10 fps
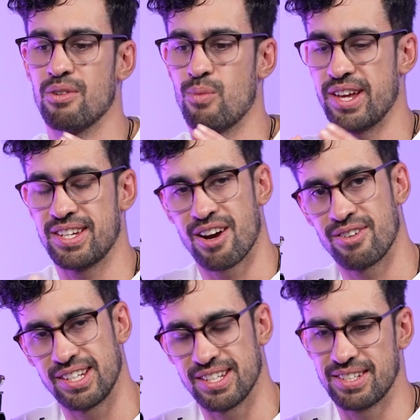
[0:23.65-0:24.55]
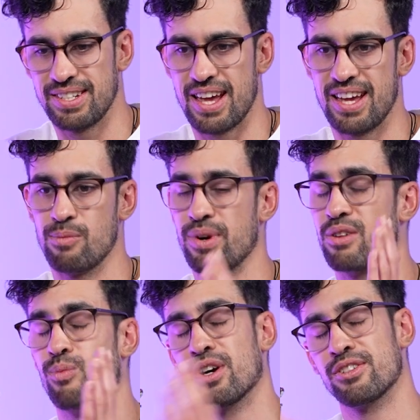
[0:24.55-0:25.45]
where he currently is today, and where he
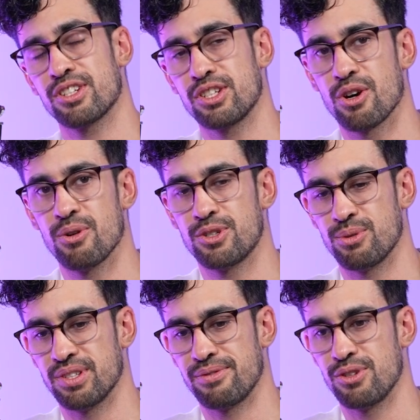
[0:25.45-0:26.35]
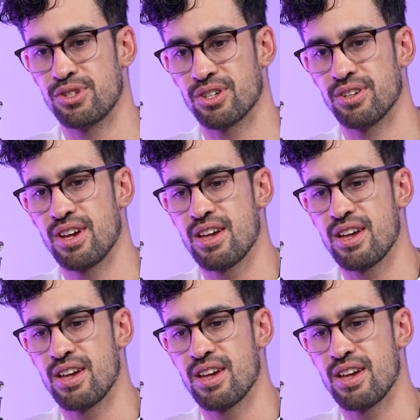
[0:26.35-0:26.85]
wants to go to in the future,